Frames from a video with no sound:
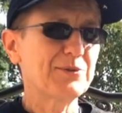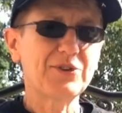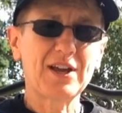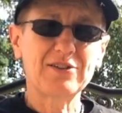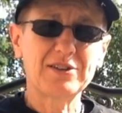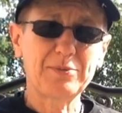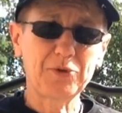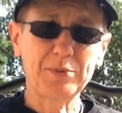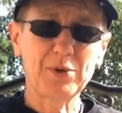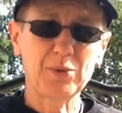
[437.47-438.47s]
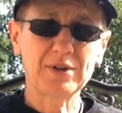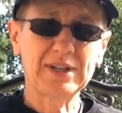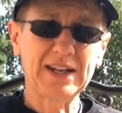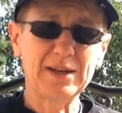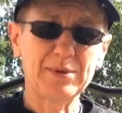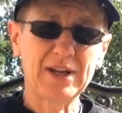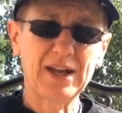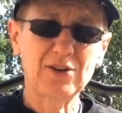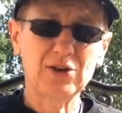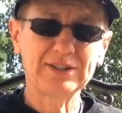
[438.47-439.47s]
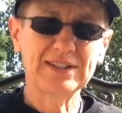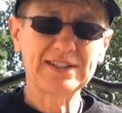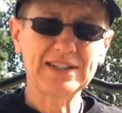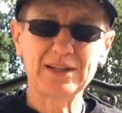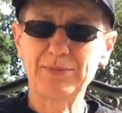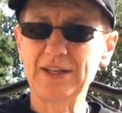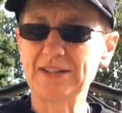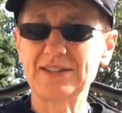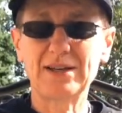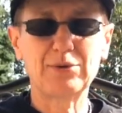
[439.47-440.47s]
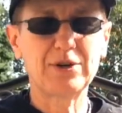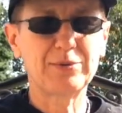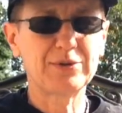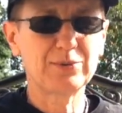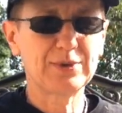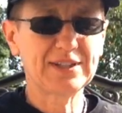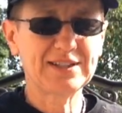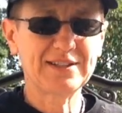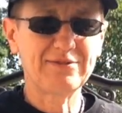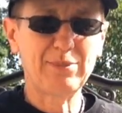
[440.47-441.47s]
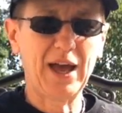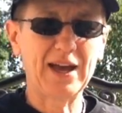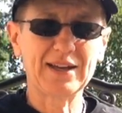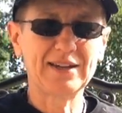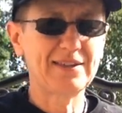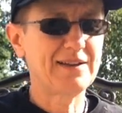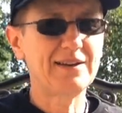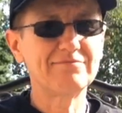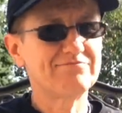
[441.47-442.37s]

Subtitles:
was actually supposed to be at work today, but I called in sick because I woke up with a really stiff back, and I thought,